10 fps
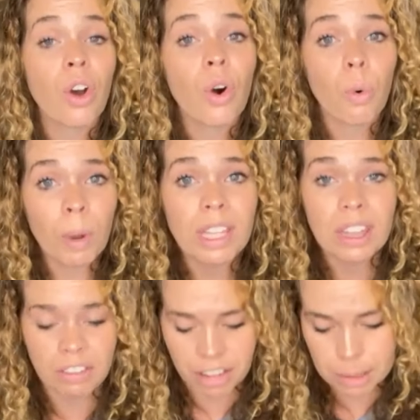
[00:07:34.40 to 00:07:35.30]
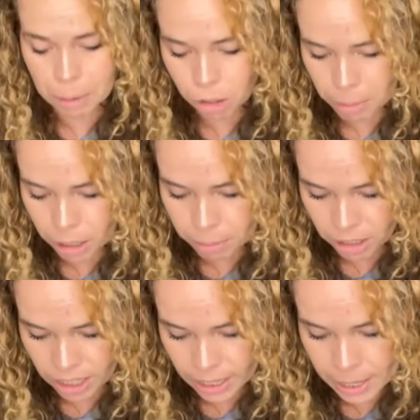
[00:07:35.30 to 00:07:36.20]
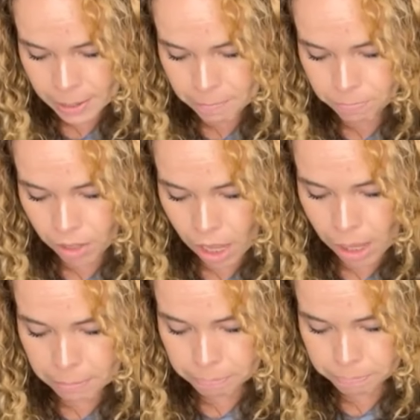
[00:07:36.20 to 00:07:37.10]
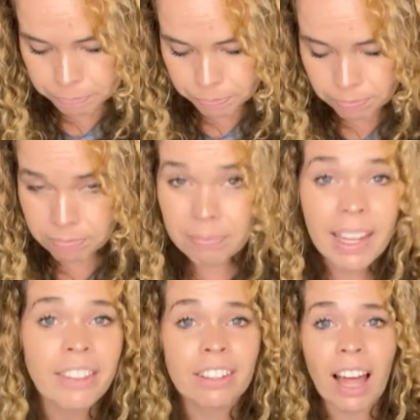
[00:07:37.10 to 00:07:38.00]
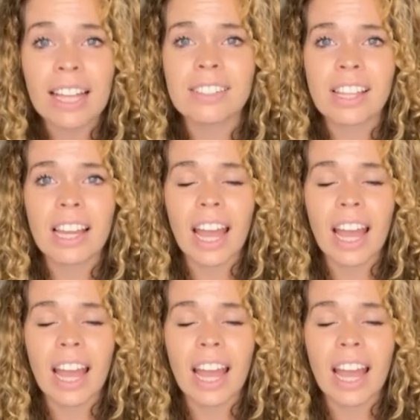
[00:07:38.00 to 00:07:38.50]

within the Facebook community. And the last thing I